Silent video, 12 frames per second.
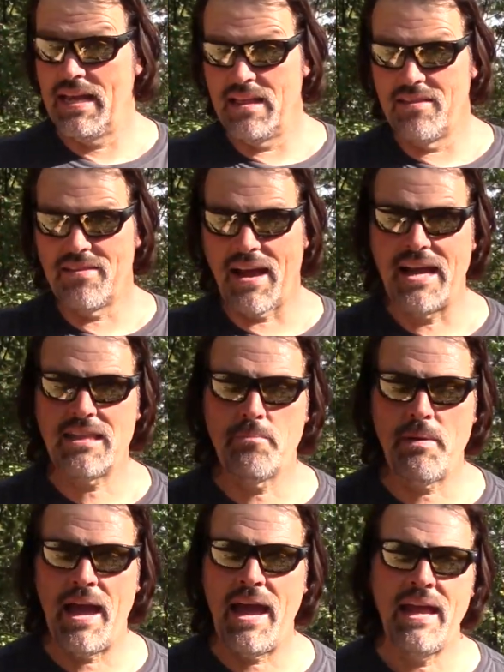Inside the
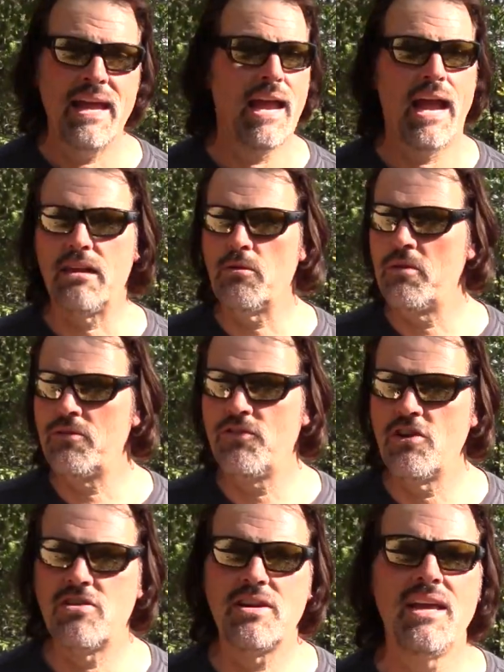bay, halibut
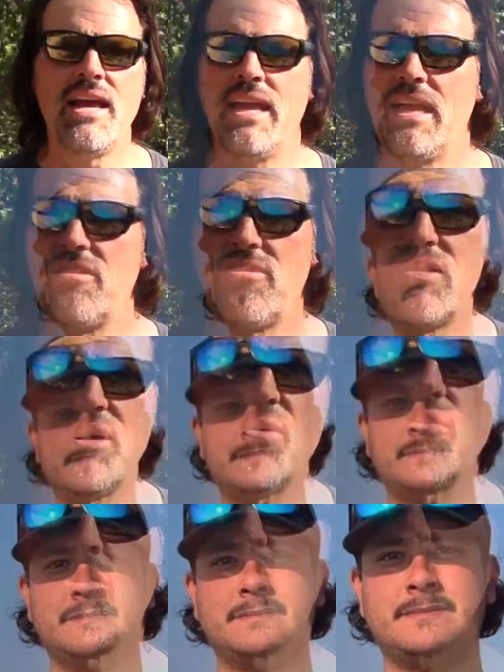fishing is
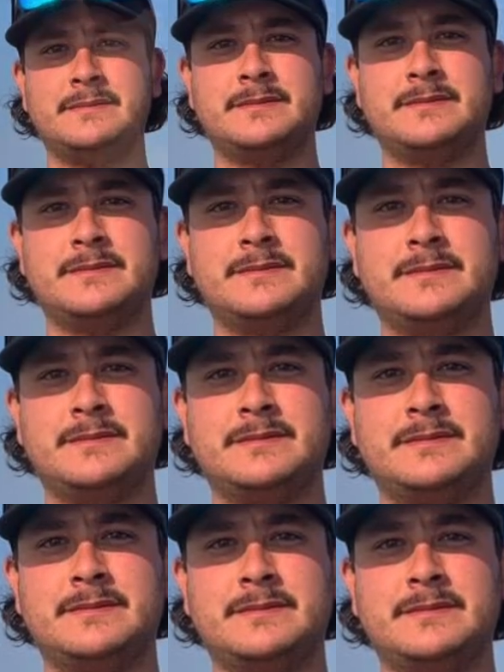still good to very
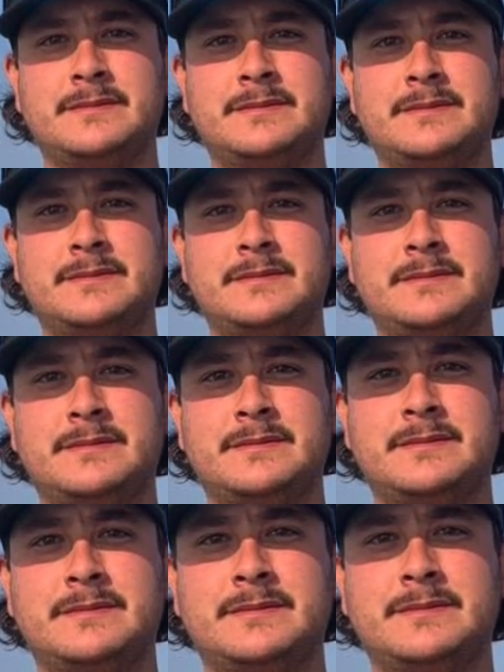good, depending on the
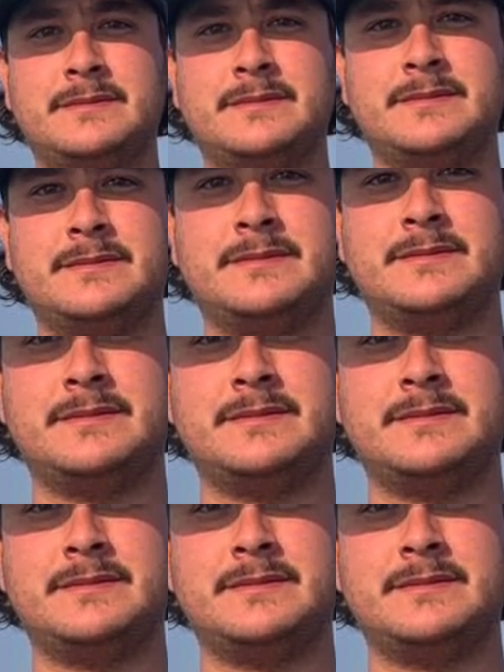day, depending